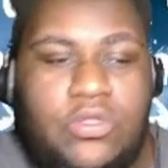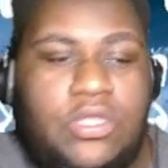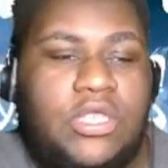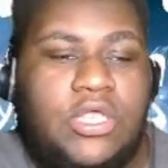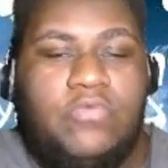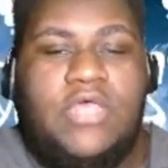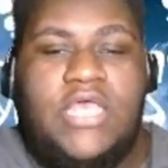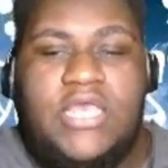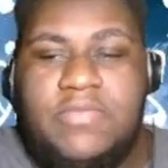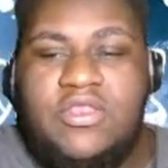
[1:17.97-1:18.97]
with him
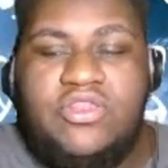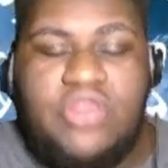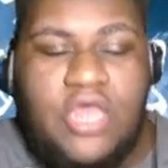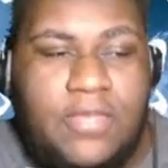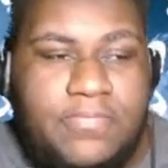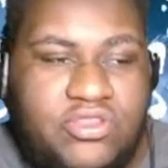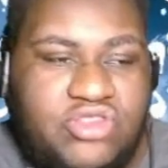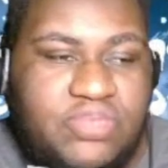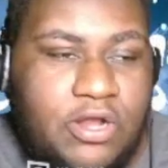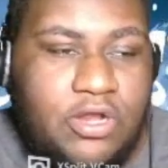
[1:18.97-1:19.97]
and his business
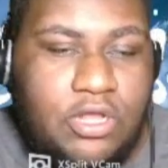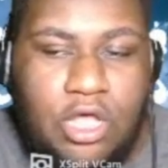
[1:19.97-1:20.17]
partner called